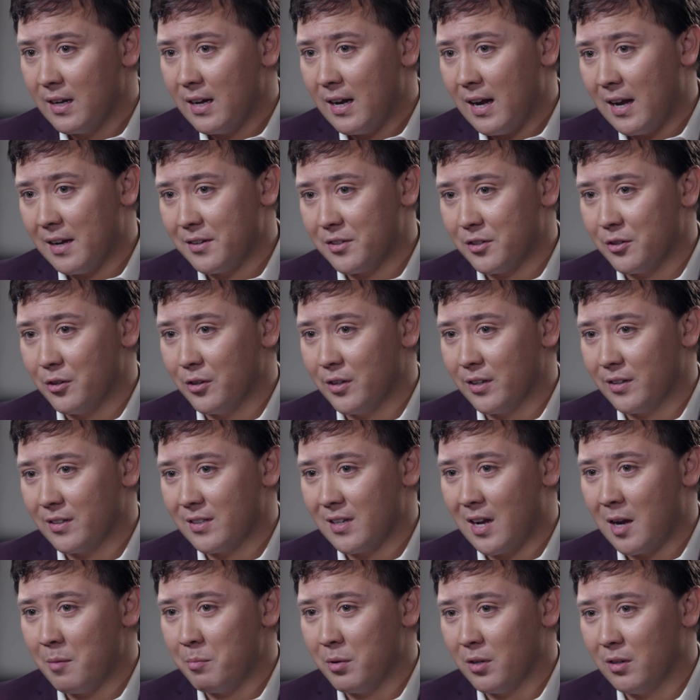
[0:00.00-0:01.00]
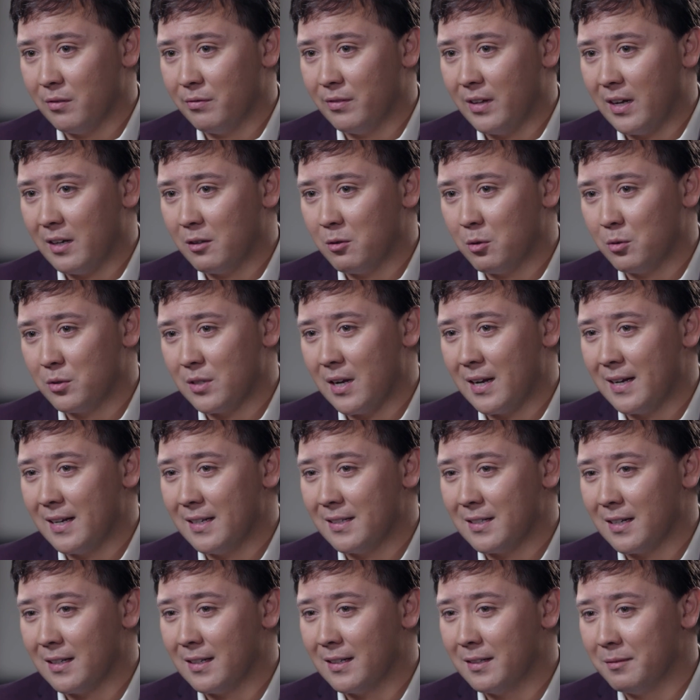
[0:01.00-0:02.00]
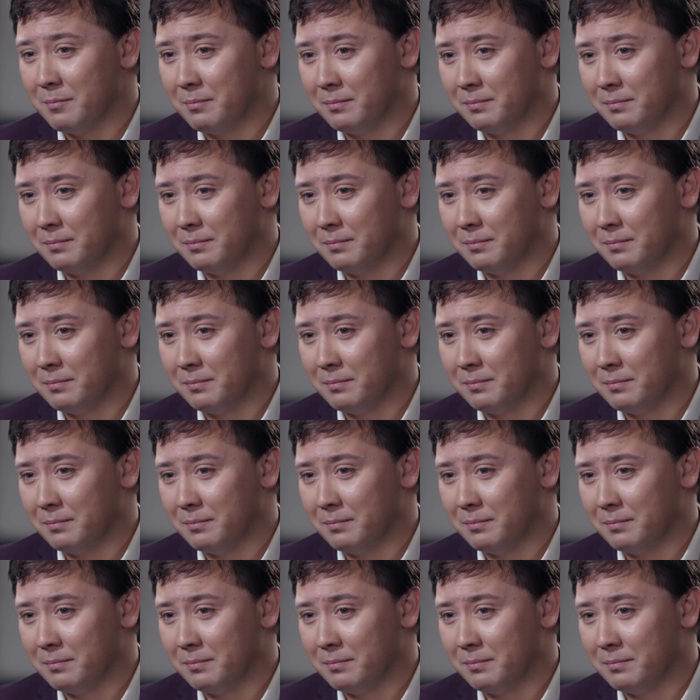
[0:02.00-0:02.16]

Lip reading: as a good example of that kotahitanga.